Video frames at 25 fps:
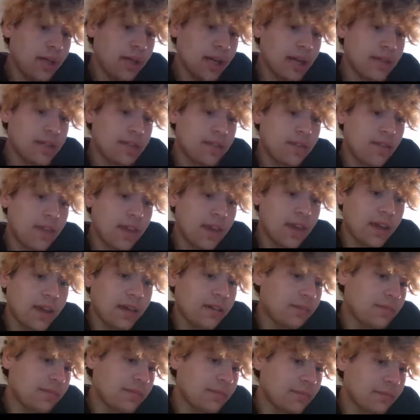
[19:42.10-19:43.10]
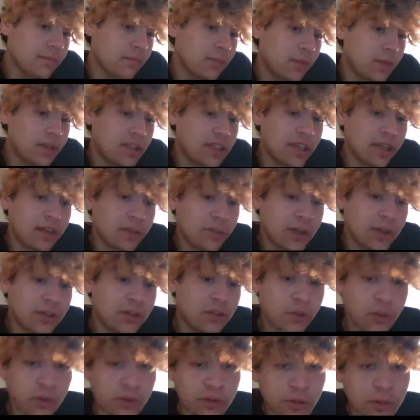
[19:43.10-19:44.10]
guys think is going to win,
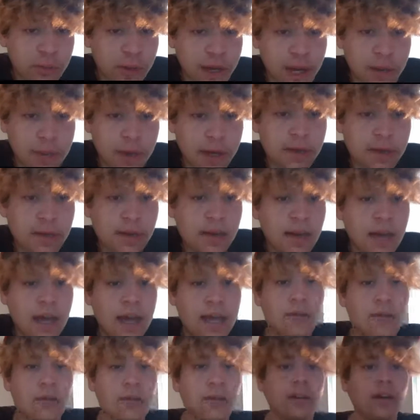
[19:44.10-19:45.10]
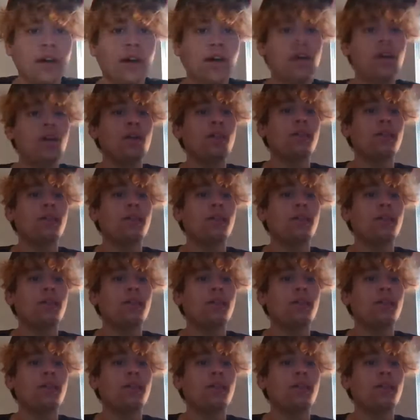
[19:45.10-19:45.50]
Georgia or Bama? I know all